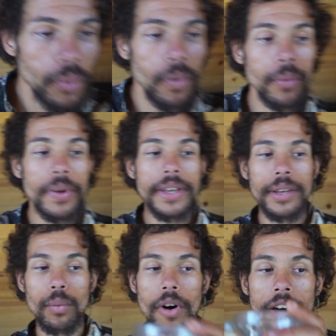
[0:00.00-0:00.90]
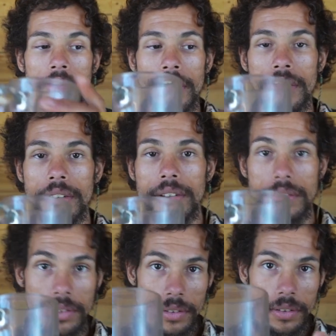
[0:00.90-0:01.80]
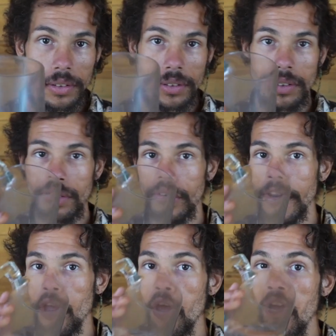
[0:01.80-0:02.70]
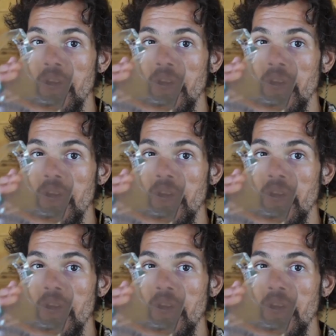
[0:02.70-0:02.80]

when we need water, right?